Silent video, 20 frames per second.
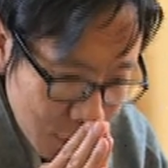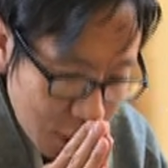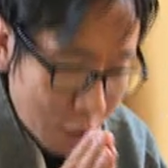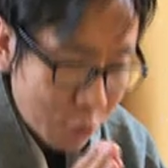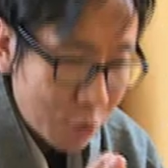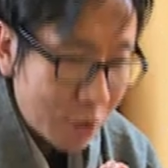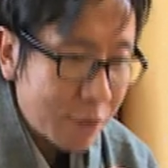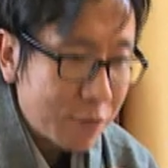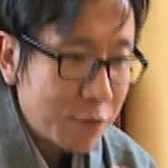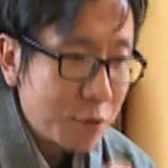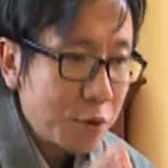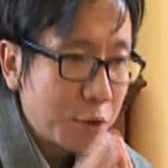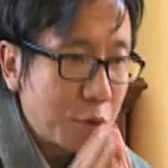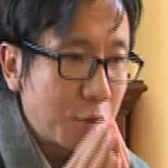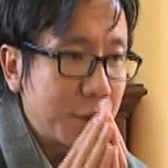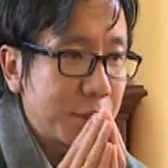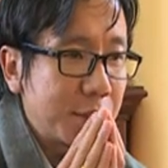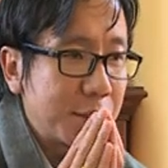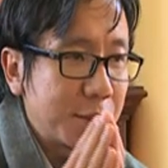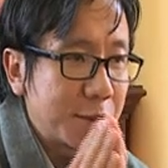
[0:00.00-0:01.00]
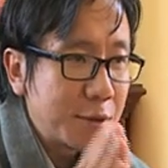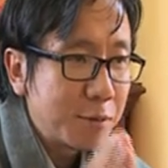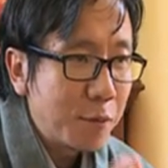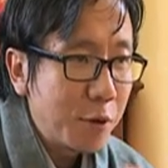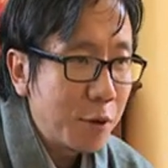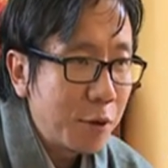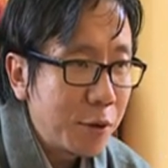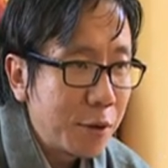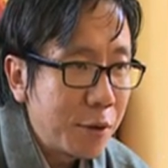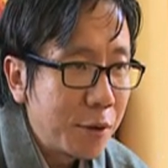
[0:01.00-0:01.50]
I would have to request a
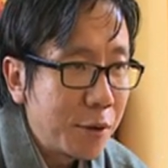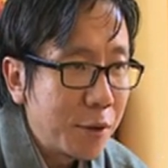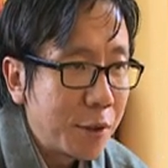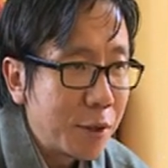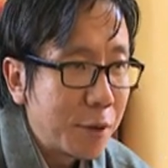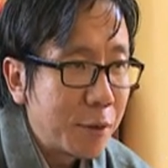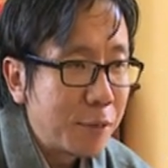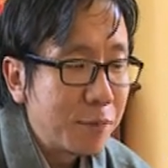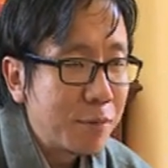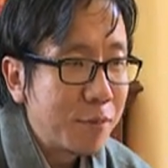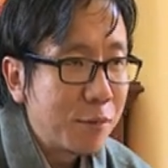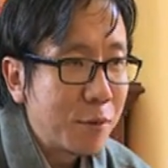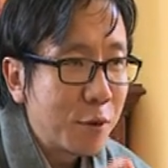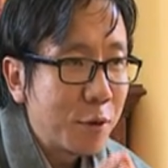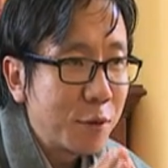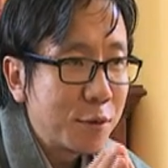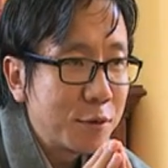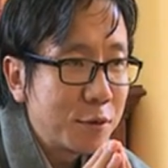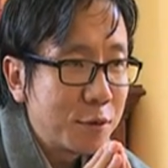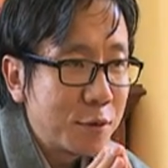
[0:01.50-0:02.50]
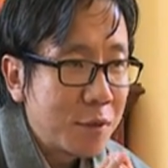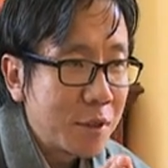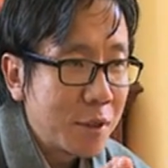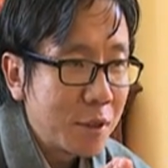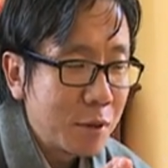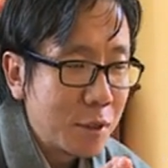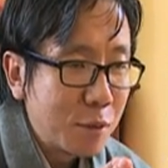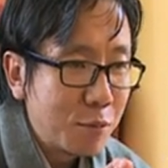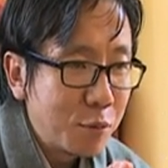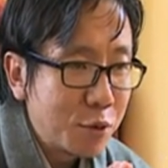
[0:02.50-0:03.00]
small, uh, because
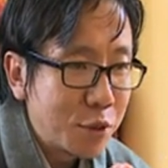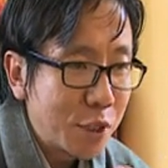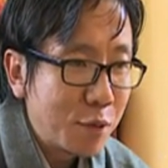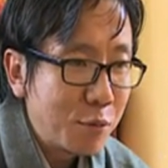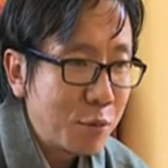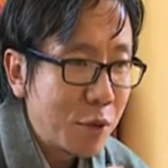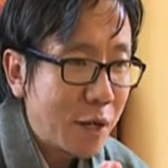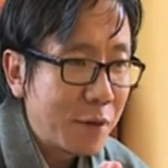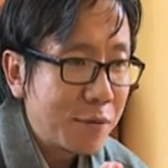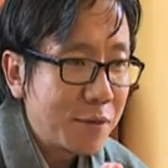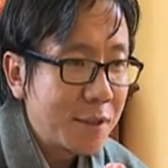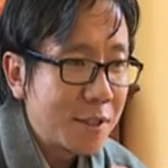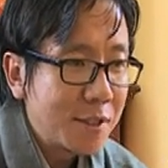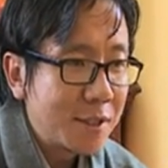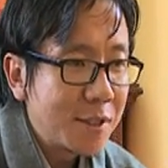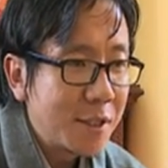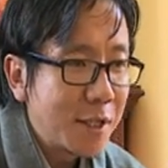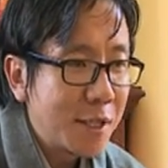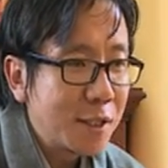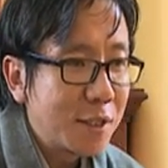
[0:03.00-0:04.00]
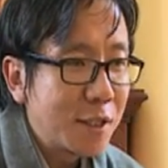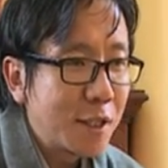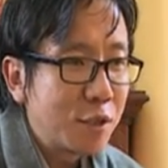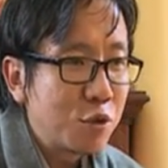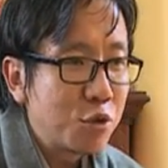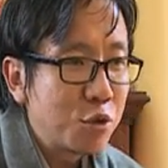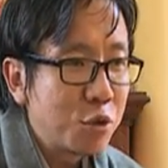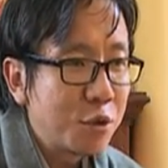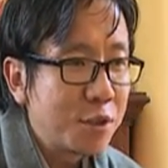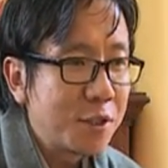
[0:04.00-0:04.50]
in Bhutan we have this saying that
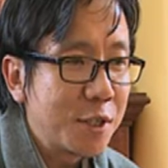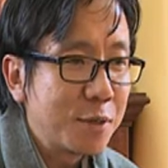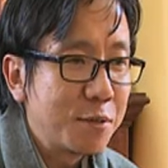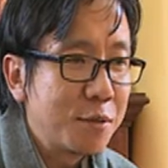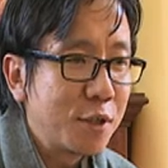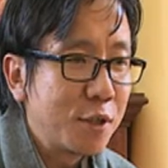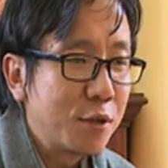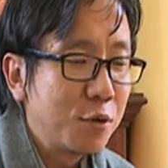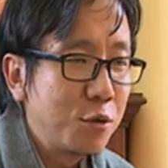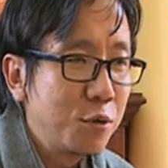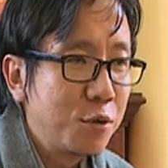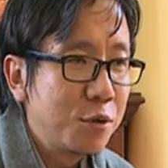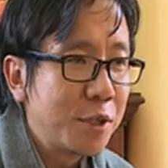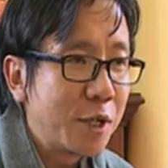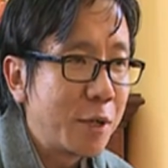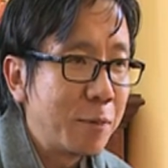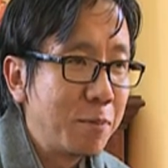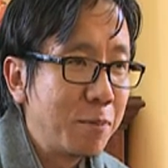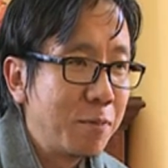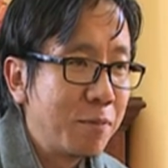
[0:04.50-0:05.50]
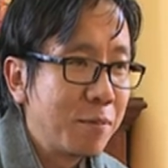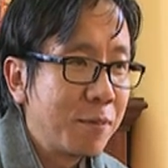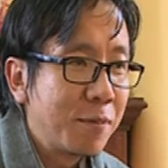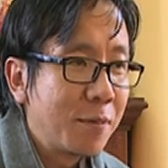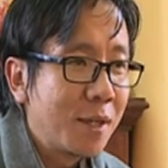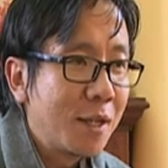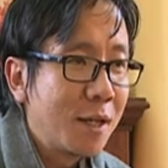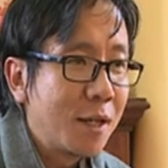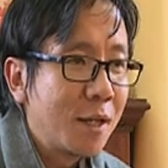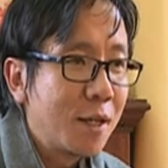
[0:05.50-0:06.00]
two Sab Sa Tu So
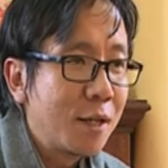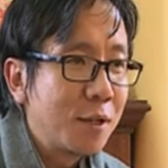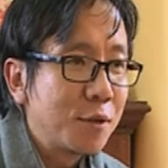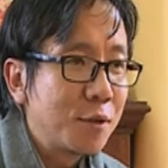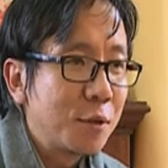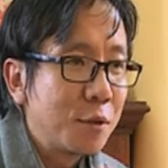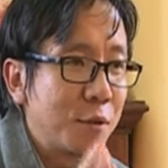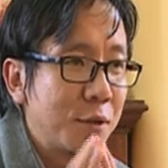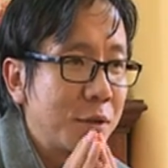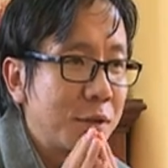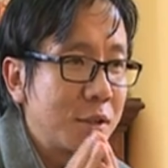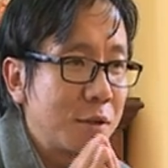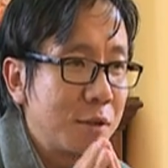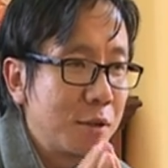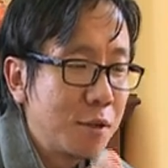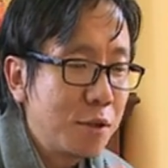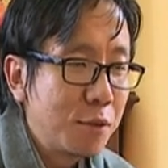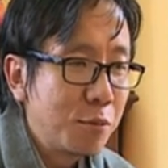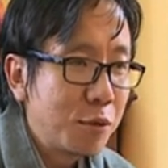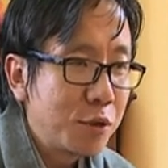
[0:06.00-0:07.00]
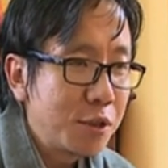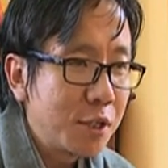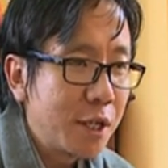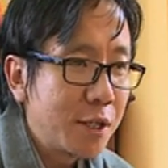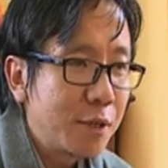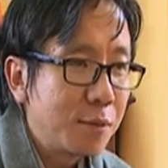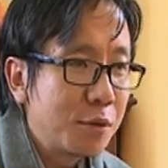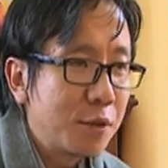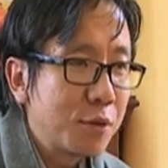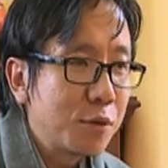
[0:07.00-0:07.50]
Sri
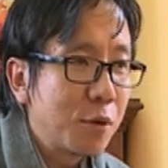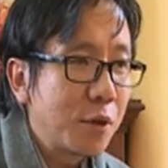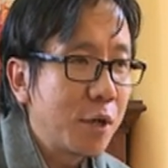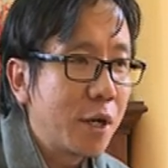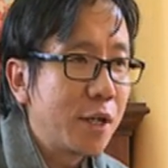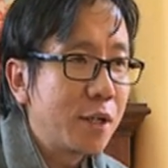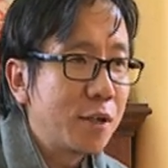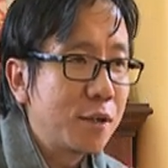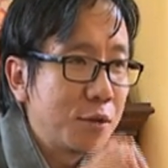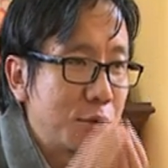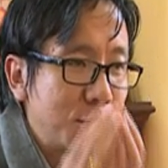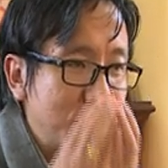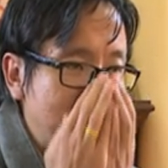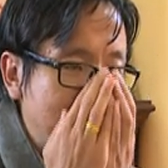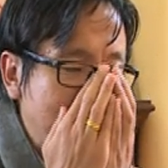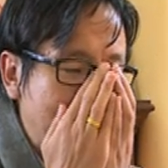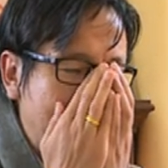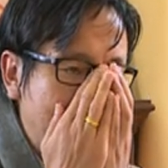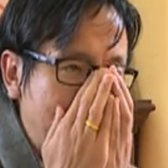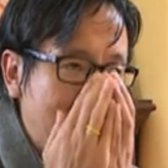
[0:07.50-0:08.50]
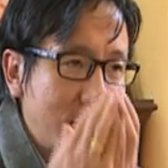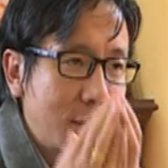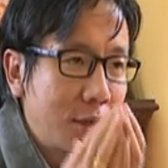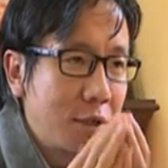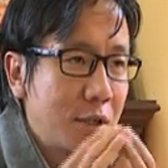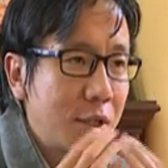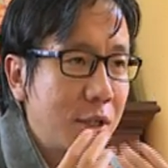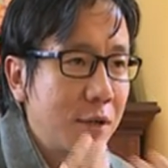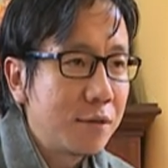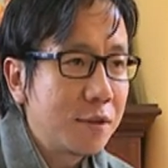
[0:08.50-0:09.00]
has been so kind to
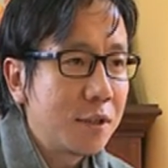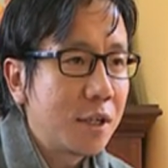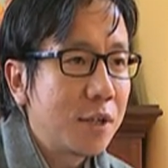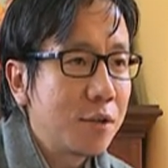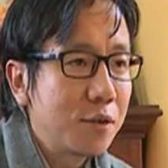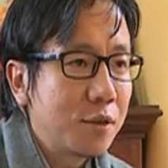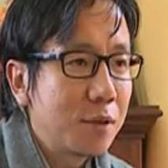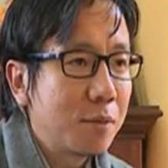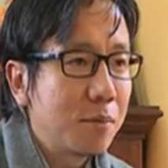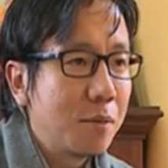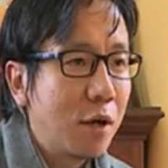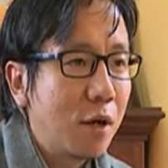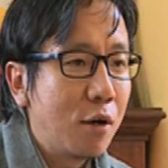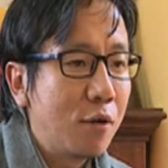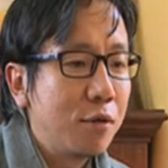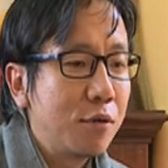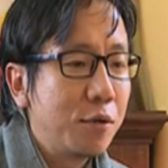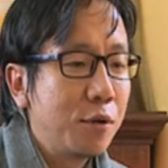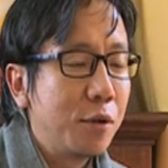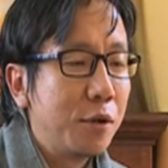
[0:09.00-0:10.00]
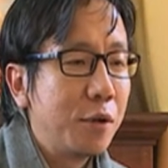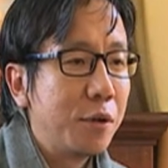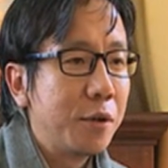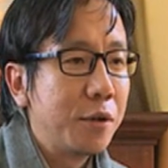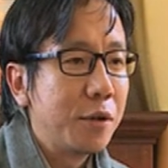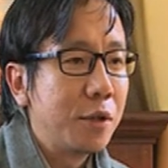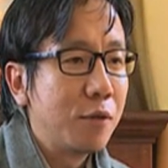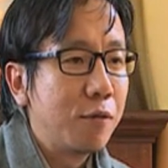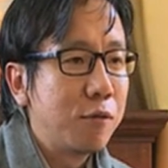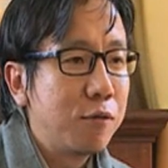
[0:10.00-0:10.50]
give such powerful,
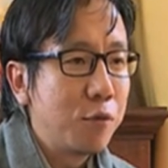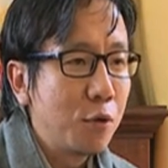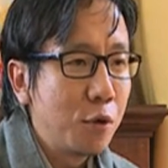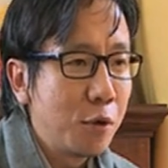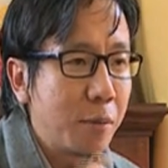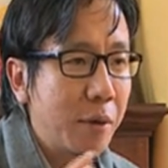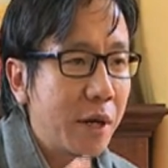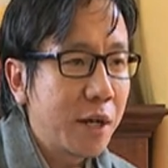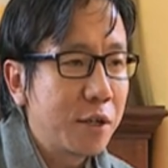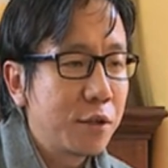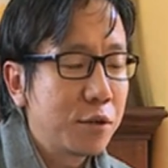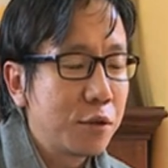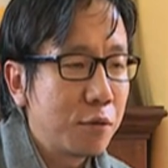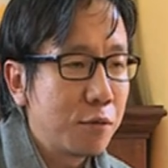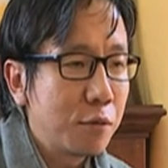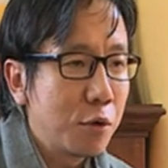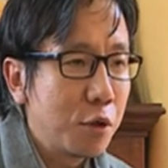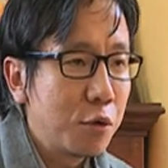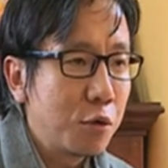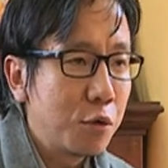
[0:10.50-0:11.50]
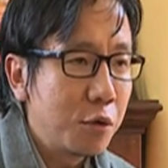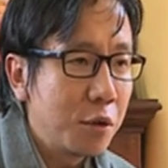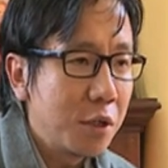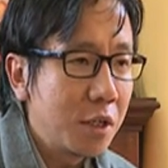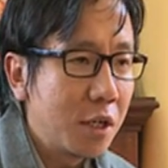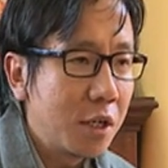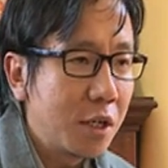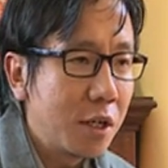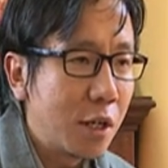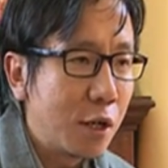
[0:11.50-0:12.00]
the full practice of Ngöndro,
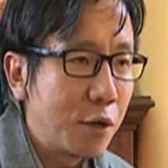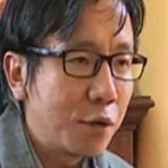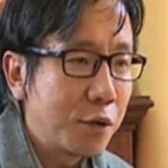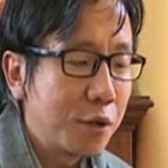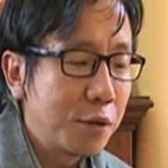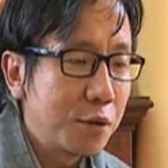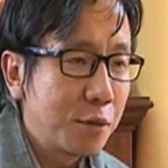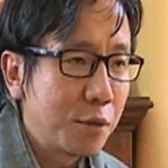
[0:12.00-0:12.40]
inner and outer.